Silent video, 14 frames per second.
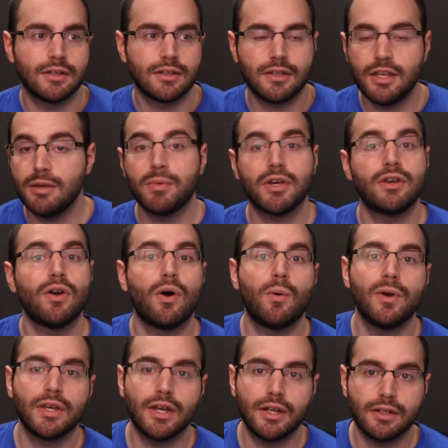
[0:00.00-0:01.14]
keep it
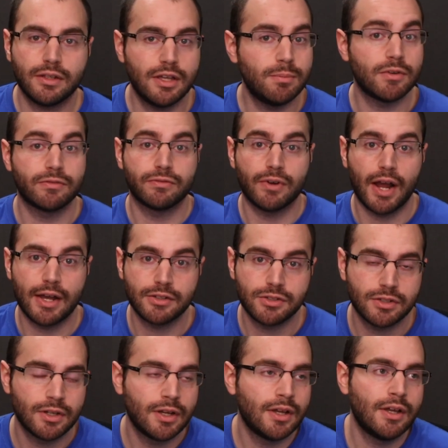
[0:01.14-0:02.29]
going and keep it
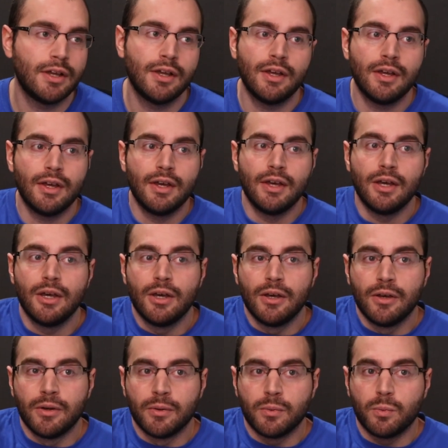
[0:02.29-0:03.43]
fresh.
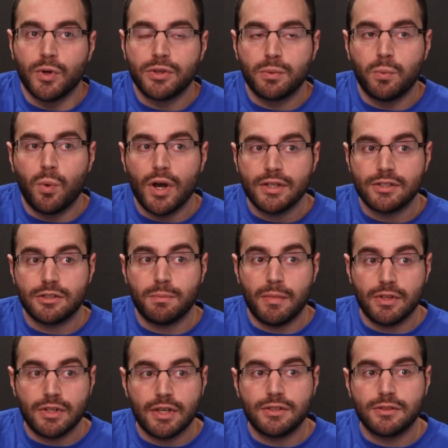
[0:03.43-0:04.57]
With what's
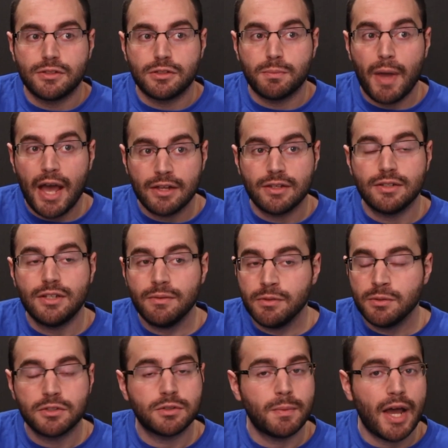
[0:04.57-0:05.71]
like Smash, the difference
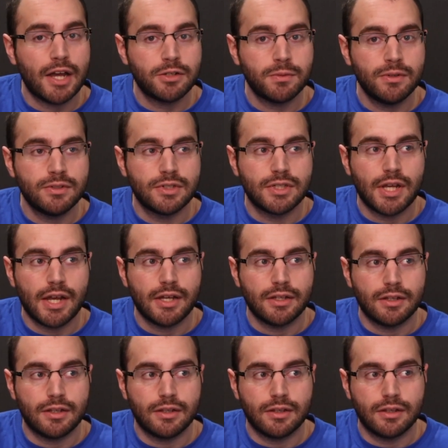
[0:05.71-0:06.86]
with Smash Bros is that
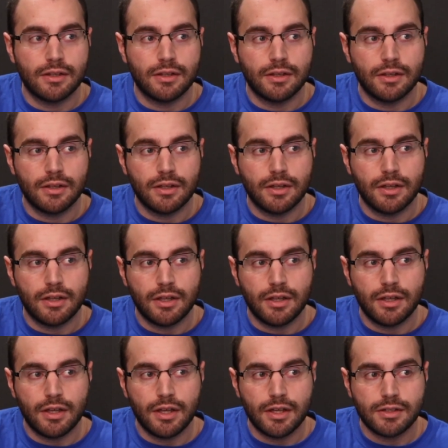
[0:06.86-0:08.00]

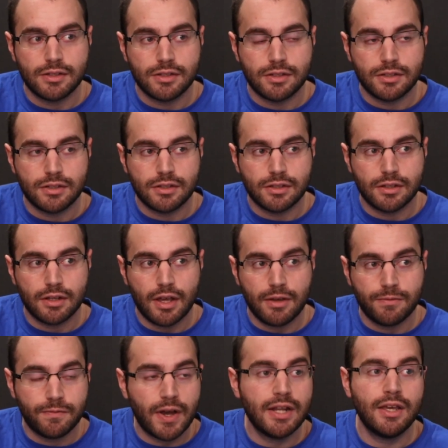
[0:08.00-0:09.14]
it's a
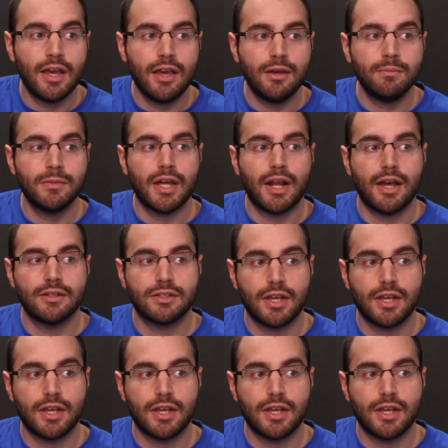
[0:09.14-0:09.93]
fighting game that has